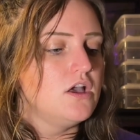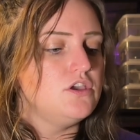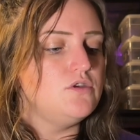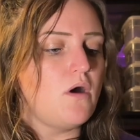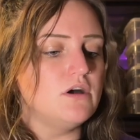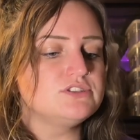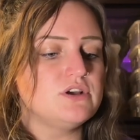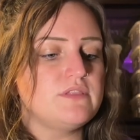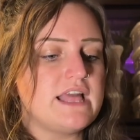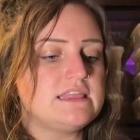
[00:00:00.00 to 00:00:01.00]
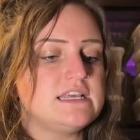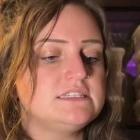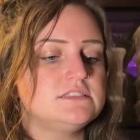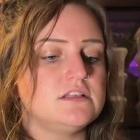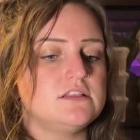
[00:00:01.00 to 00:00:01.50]
You also like
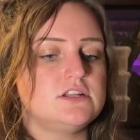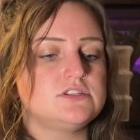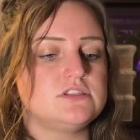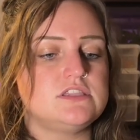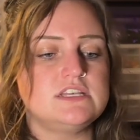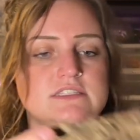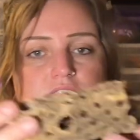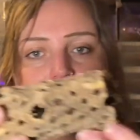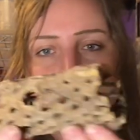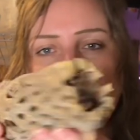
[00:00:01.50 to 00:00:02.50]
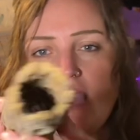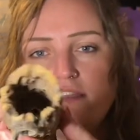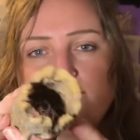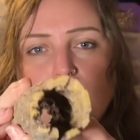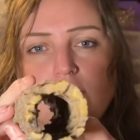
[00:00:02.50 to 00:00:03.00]
this
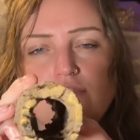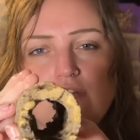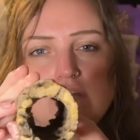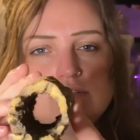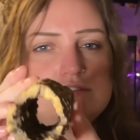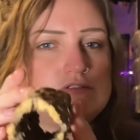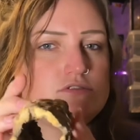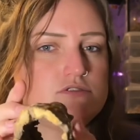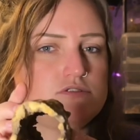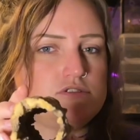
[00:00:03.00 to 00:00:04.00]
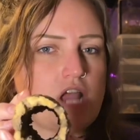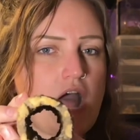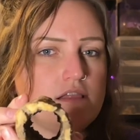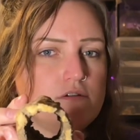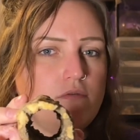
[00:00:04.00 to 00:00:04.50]
kind of wood, the
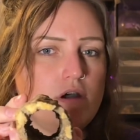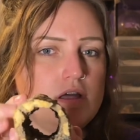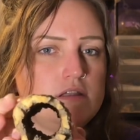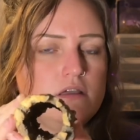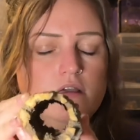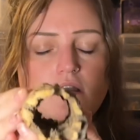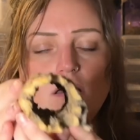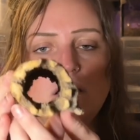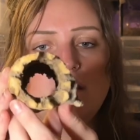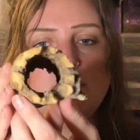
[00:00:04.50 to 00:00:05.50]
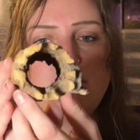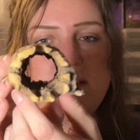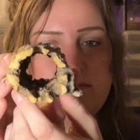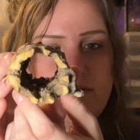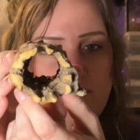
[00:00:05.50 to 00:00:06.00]
chala wood. I
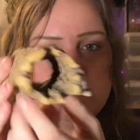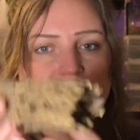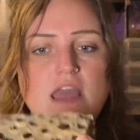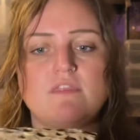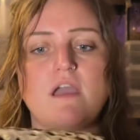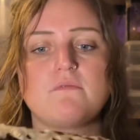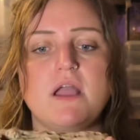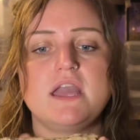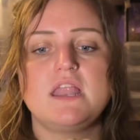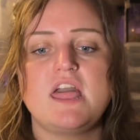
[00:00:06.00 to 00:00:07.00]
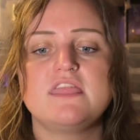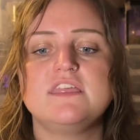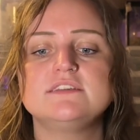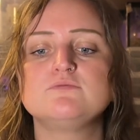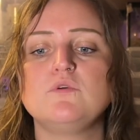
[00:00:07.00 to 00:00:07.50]
don't know if I'm saying that right.
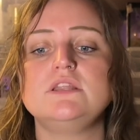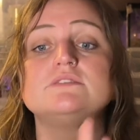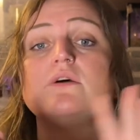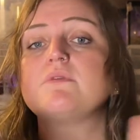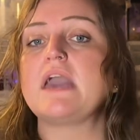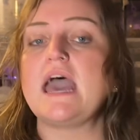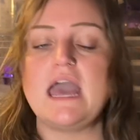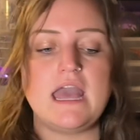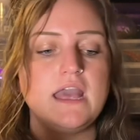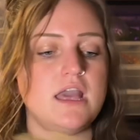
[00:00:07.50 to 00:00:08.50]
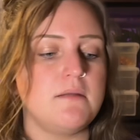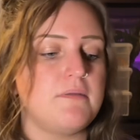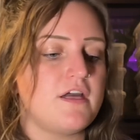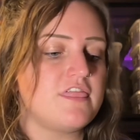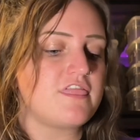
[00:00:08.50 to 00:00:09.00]
This wood is okay,
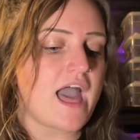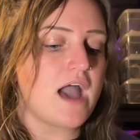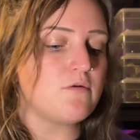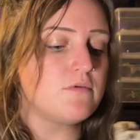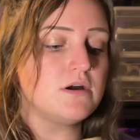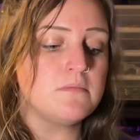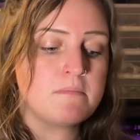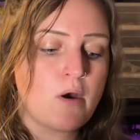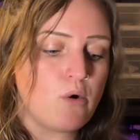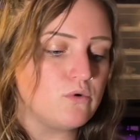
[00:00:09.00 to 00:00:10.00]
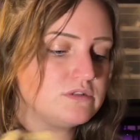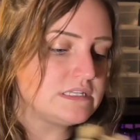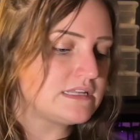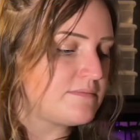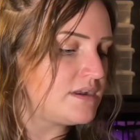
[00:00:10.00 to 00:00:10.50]
but that will
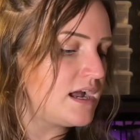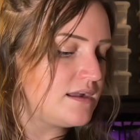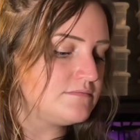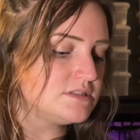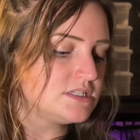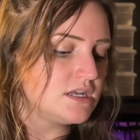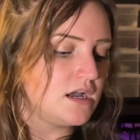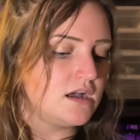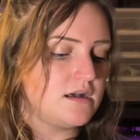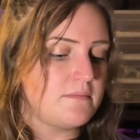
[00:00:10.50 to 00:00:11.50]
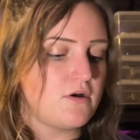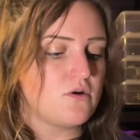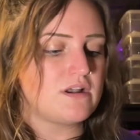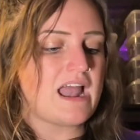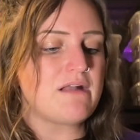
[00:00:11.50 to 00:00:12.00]
mold sometimes.
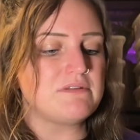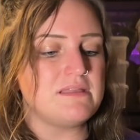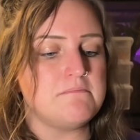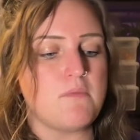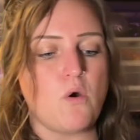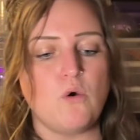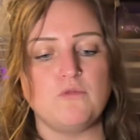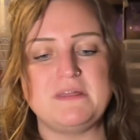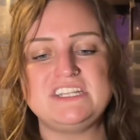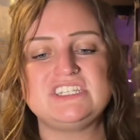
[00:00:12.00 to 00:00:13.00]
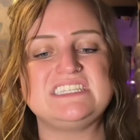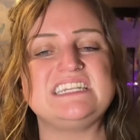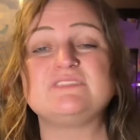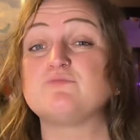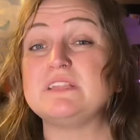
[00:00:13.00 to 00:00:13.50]
Or not really mold, but it just
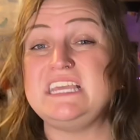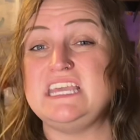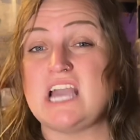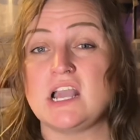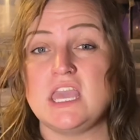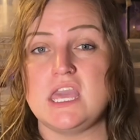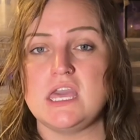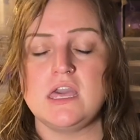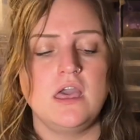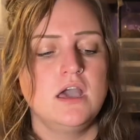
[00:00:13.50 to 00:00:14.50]
gets really yucky